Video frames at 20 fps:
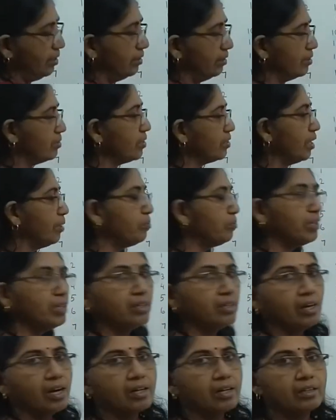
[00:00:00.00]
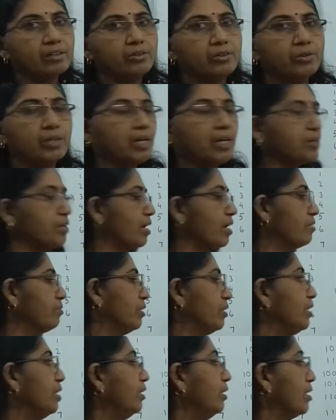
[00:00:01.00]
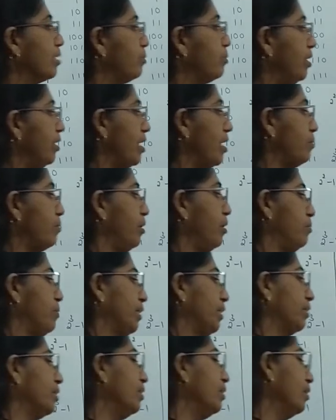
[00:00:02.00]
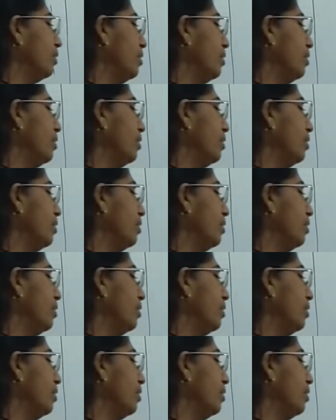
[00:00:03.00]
The same thing you can try with the double method.